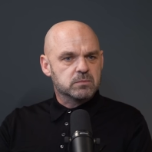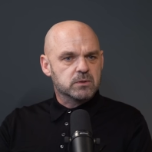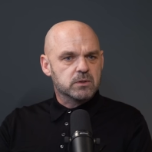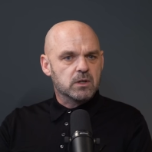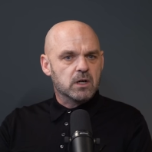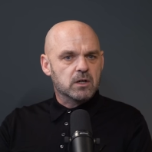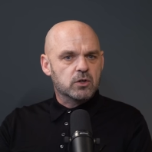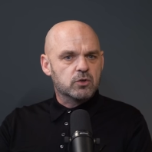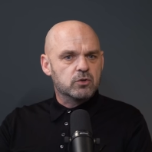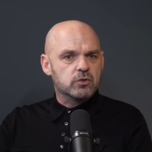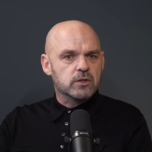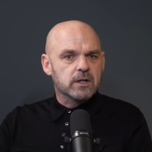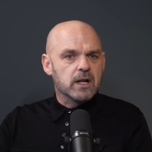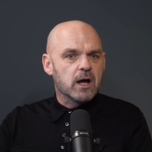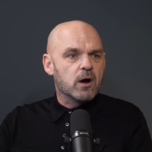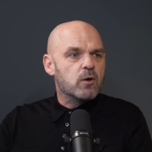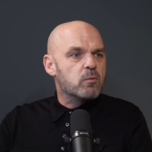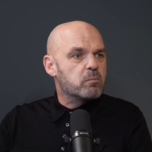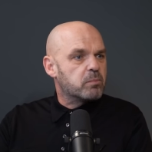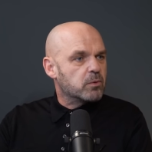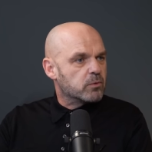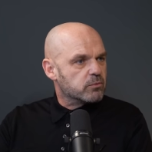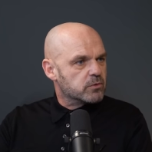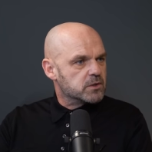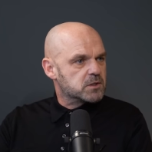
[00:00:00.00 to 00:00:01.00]
but I couldn't
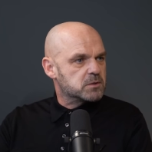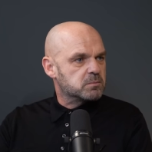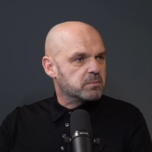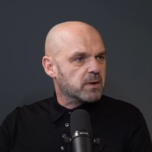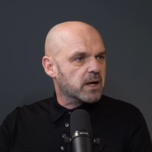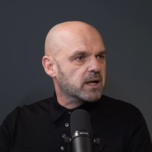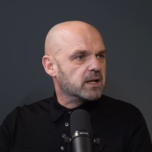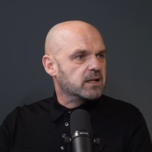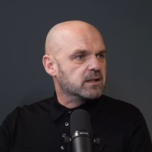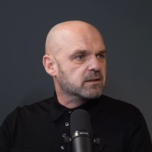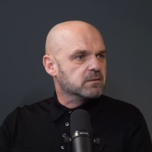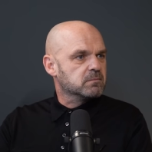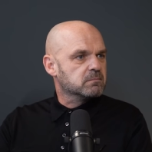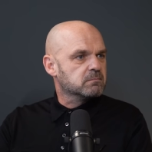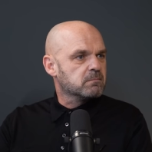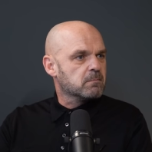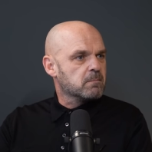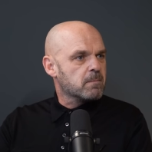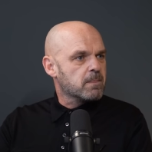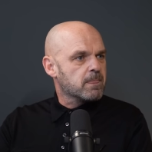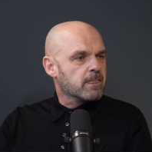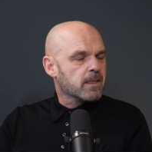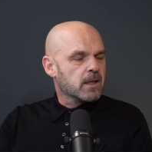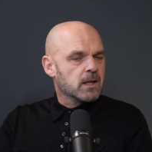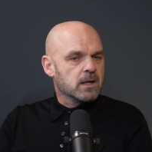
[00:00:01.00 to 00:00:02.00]
help but respect them
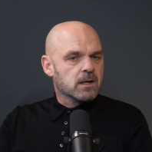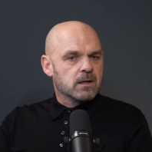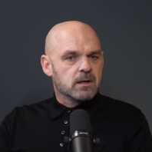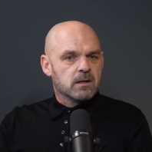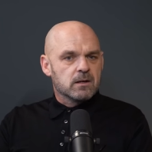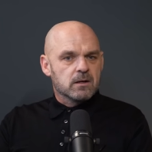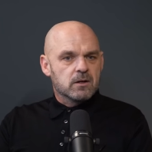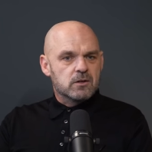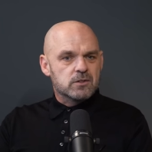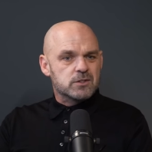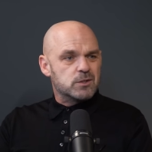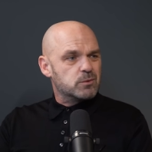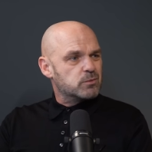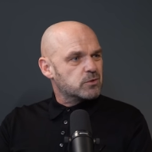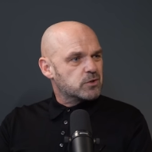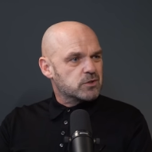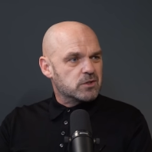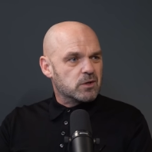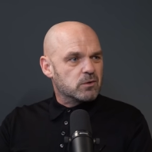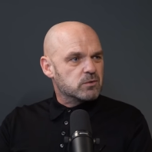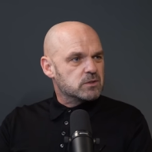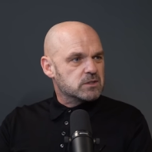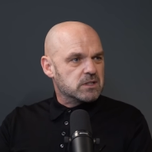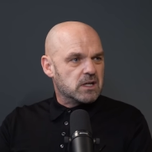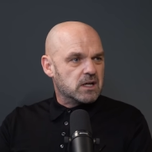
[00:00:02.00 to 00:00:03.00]
because they were
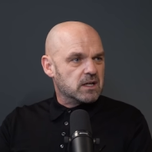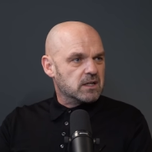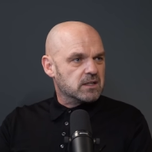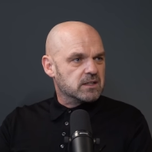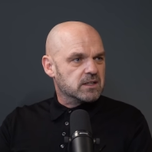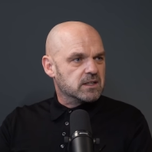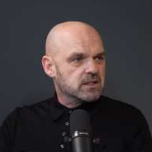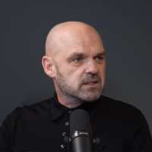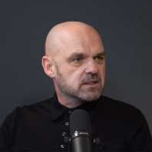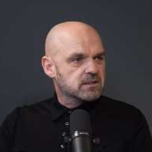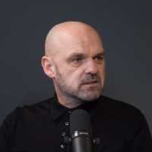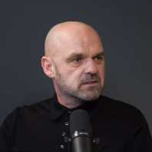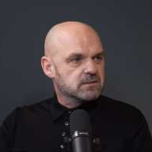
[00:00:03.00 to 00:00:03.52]
so talented.